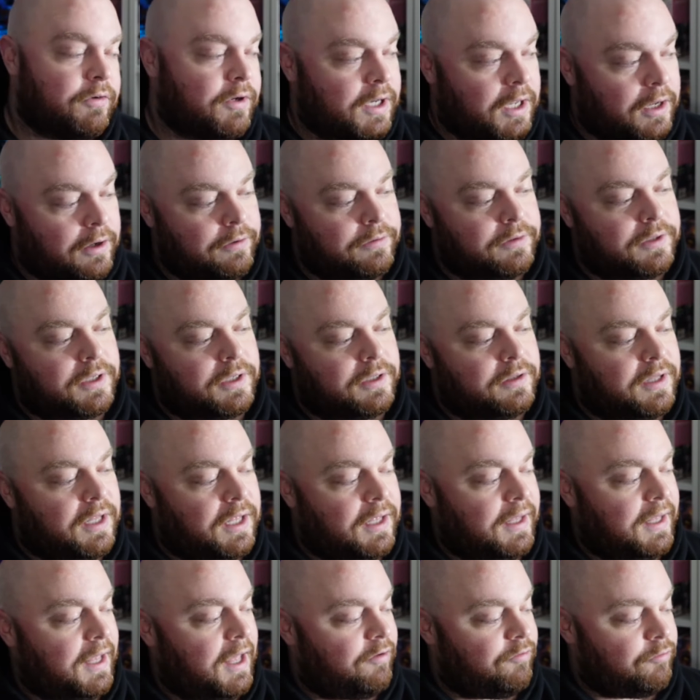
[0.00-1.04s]
now and then,
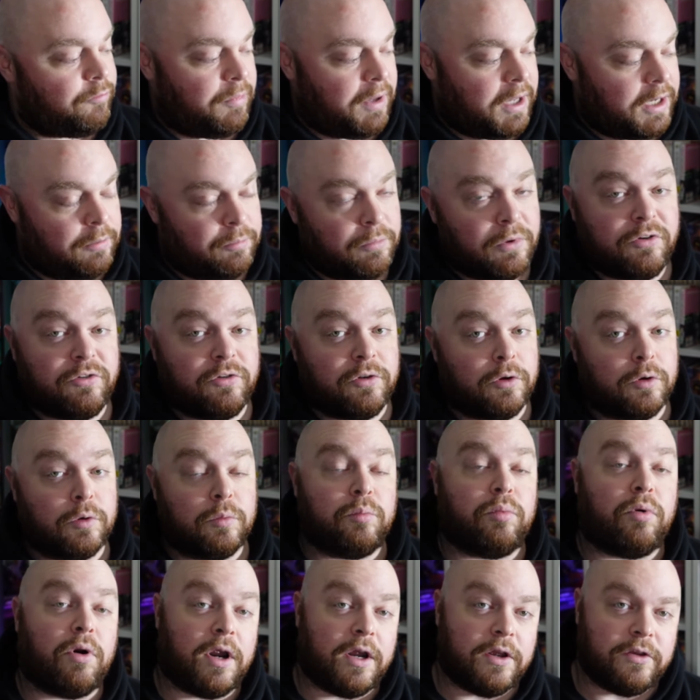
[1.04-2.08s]
that have them at a much lower
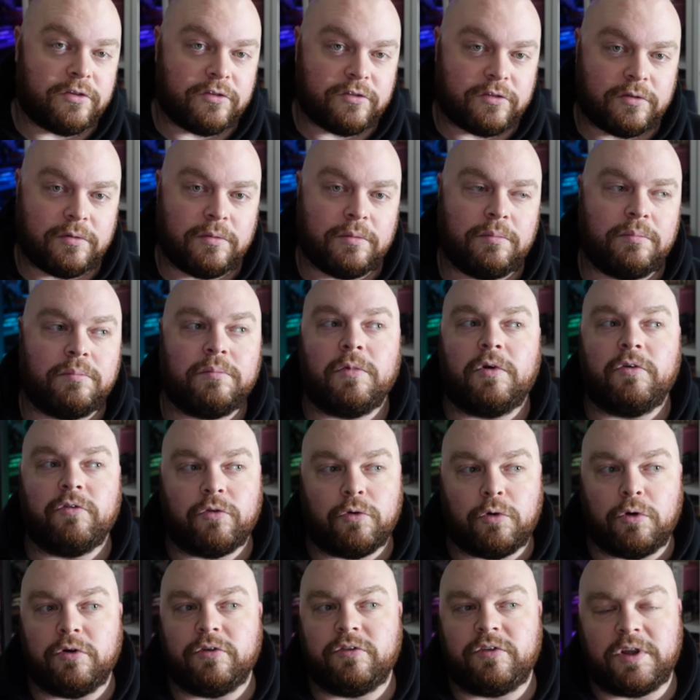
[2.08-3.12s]
price. Of
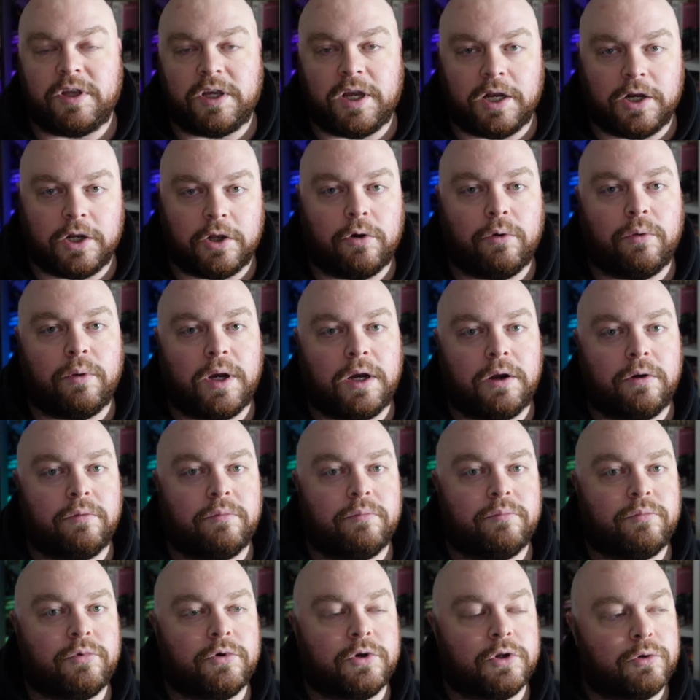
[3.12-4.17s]
course, they kind of go out
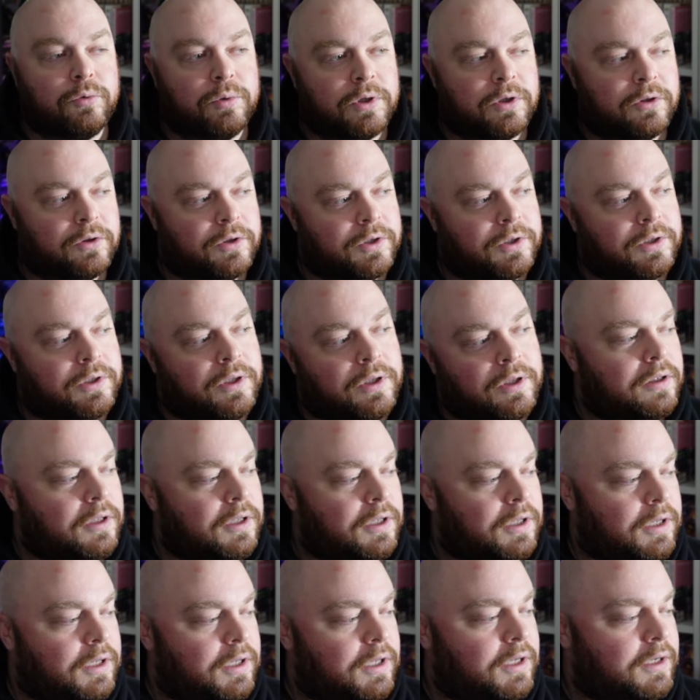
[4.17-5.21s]
pretty quickly,
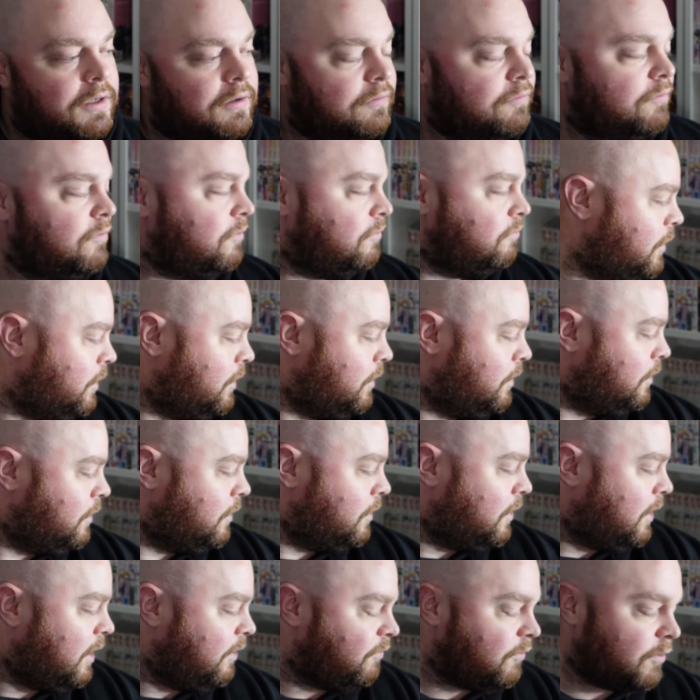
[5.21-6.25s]
and
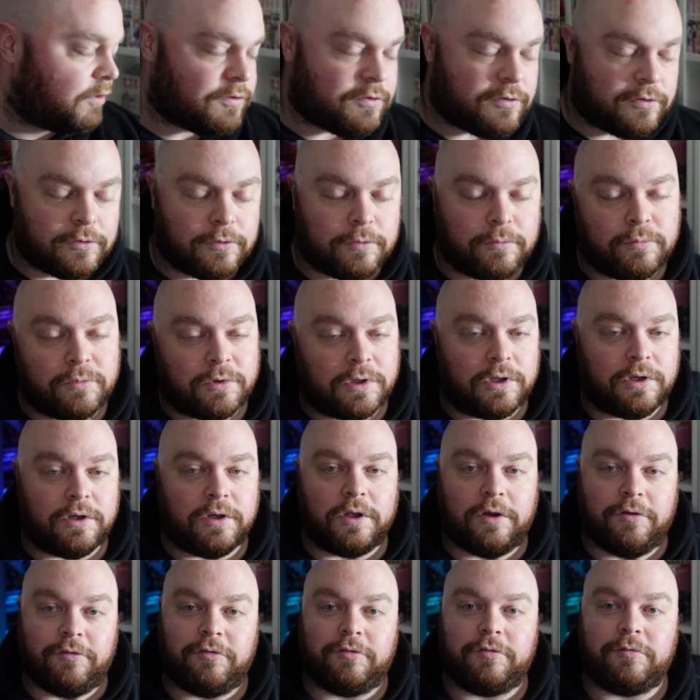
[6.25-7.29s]
I've consumed
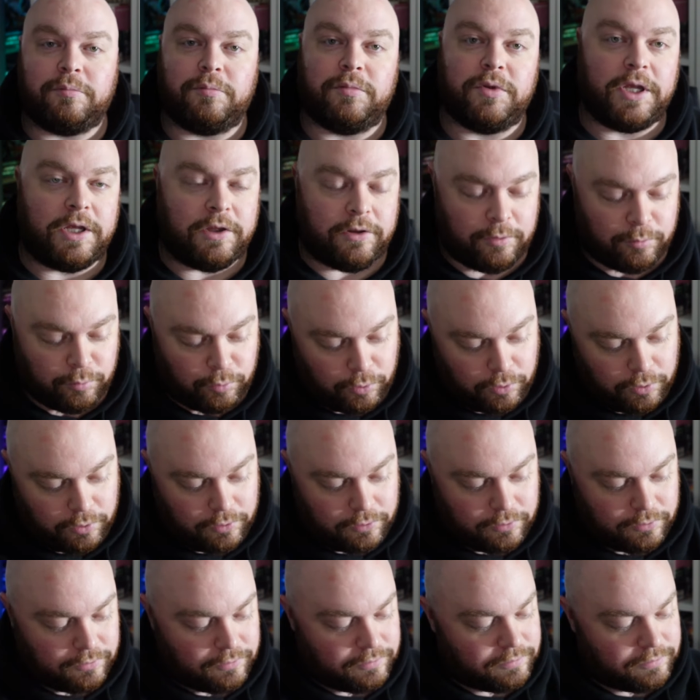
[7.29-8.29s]
enough Blade the Immortal.